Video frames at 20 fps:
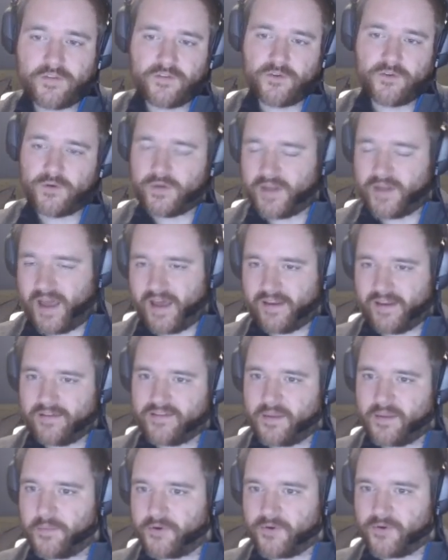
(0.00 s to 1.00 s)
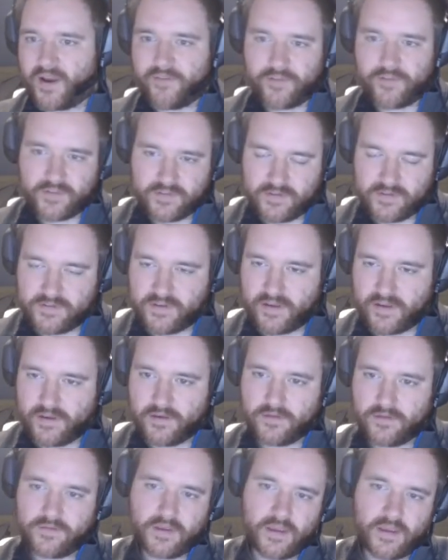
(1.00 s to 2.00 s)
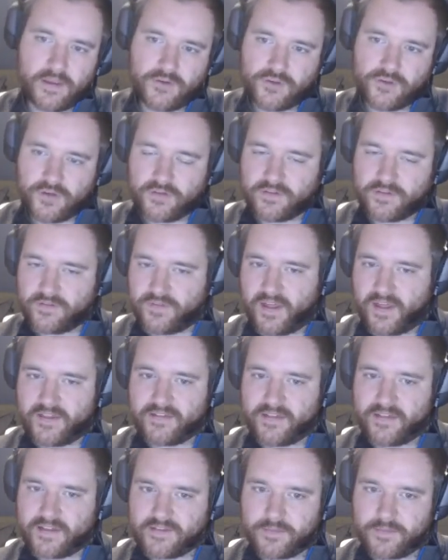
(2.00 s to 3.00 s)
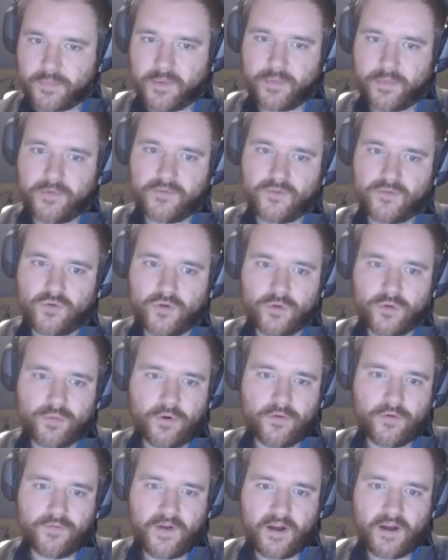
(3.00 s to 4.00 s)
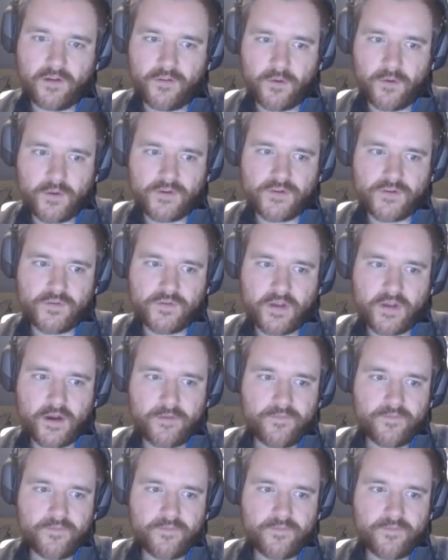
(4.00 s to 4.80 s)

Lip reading: So you can add in demographic details, ages, if that's linked to people's Google profile, no issues there.